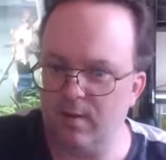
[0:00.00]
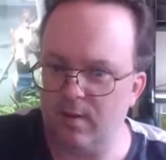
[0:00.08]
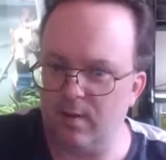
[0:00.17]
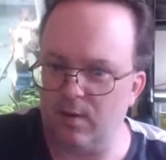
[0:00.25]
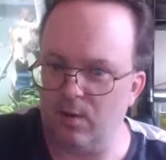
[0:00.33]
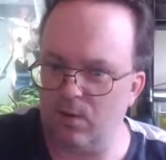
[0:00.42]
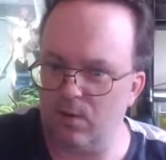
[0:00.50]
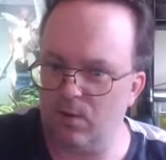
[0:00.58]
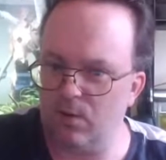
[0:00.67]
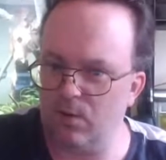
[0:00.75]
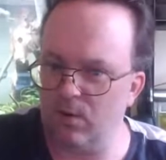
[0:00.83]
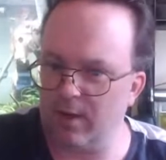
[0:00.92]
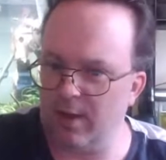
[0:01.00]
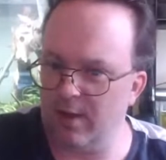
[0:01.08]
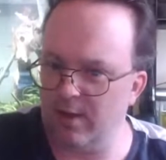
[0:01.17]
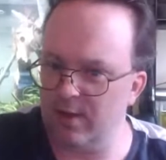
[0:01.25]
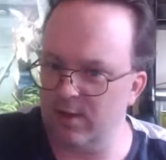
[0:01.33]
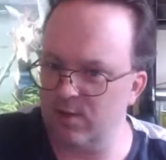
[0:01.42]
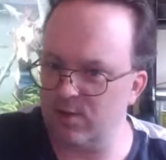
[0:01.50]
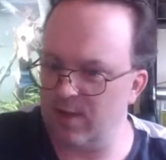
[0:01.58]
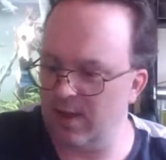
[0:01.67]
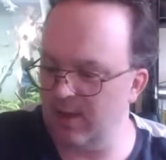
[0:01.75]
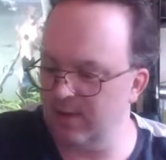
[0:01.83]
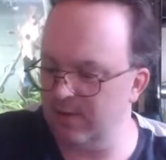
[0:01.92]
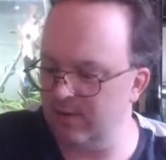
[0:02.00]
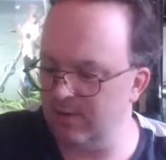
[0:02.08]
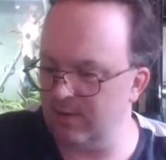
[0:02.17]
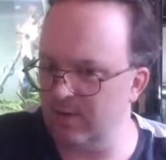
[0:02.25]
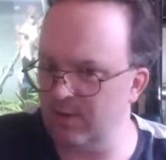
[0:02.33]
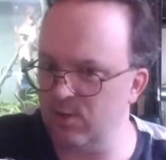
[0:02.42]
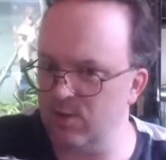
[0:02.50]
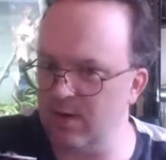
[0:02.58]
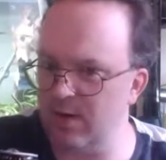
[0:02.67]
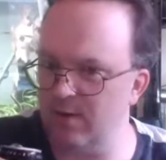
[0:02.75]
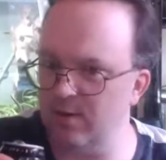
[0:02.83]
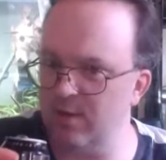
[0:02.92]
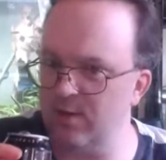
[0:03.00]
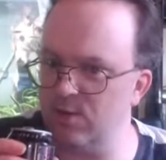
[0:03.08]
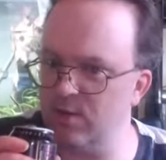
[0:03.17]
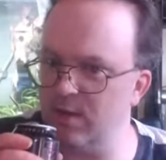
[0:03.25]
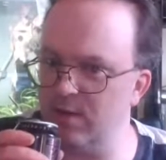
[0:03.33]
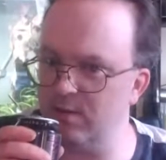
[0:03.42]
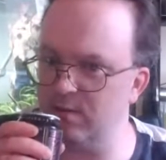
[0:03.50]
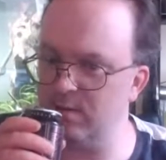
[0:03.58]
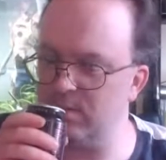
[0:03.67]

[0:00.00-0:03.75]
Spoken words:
Oh, look out, here's Dan. Easy now, easy now.